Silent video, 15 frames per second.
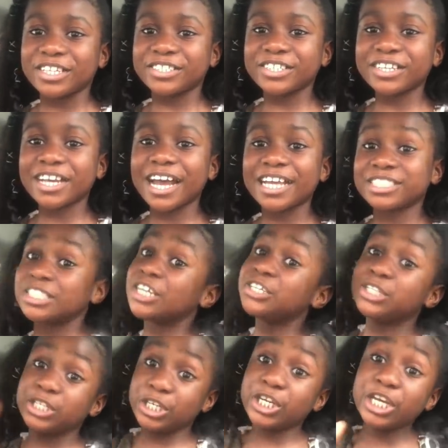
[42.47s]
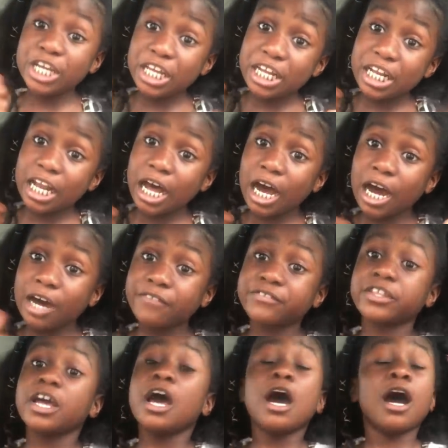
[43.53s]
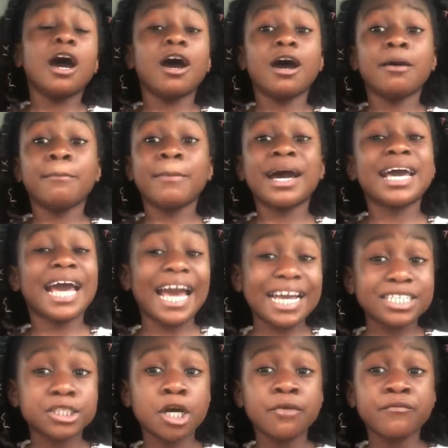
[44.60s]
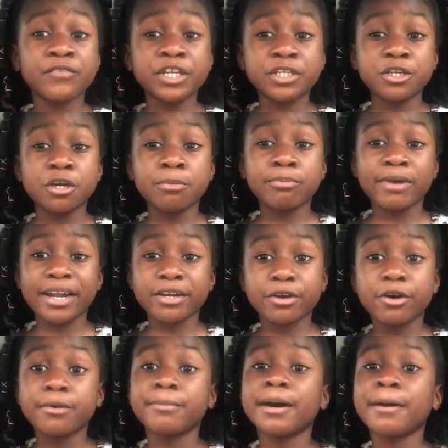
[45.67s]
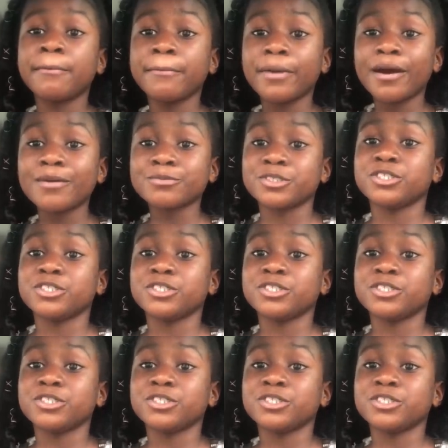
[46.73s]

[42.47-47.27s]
So guys, you loved my act up video prank on my mom.